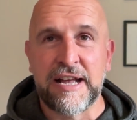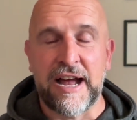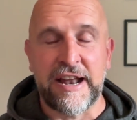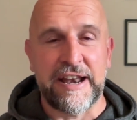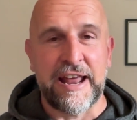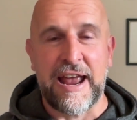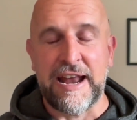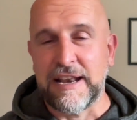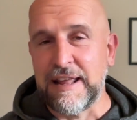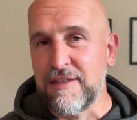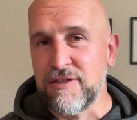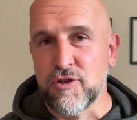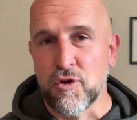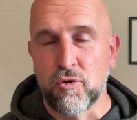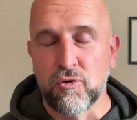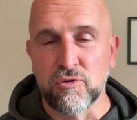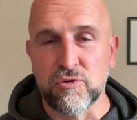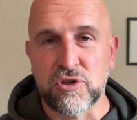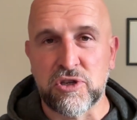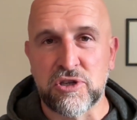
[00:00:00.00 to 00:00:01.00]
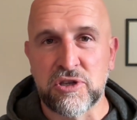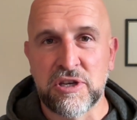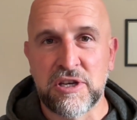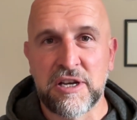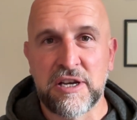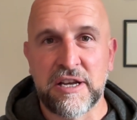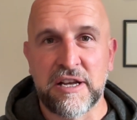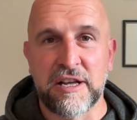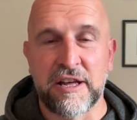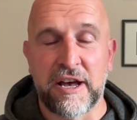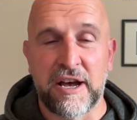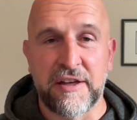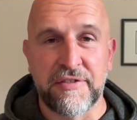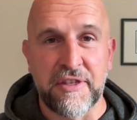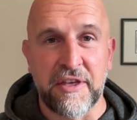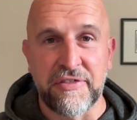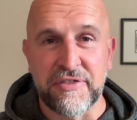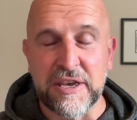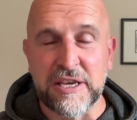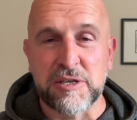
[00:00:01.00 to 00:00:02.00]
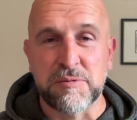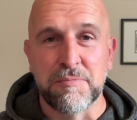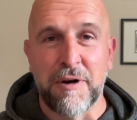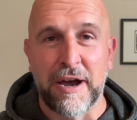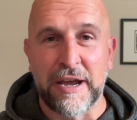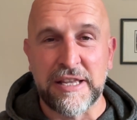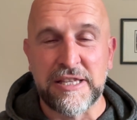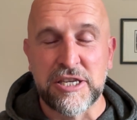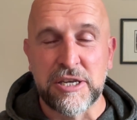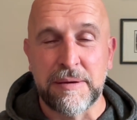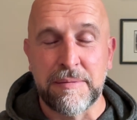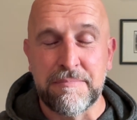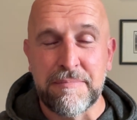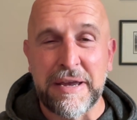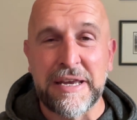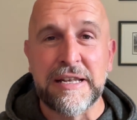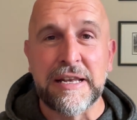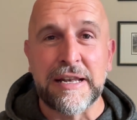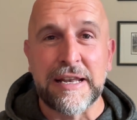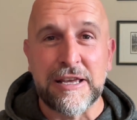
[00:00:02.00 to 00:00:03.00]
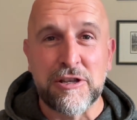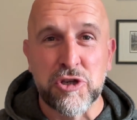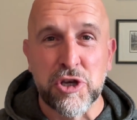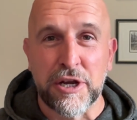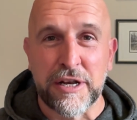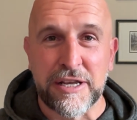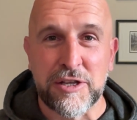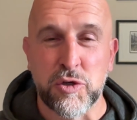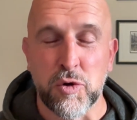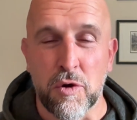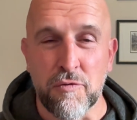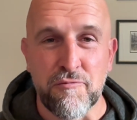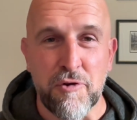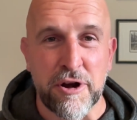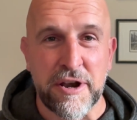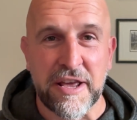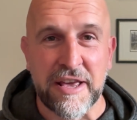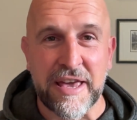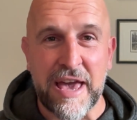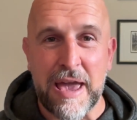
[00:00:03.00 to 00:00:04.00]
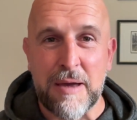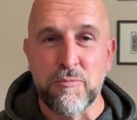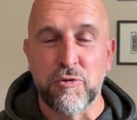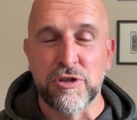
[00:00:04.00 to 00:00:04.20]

And any thoughts that this might immediately turn into a running game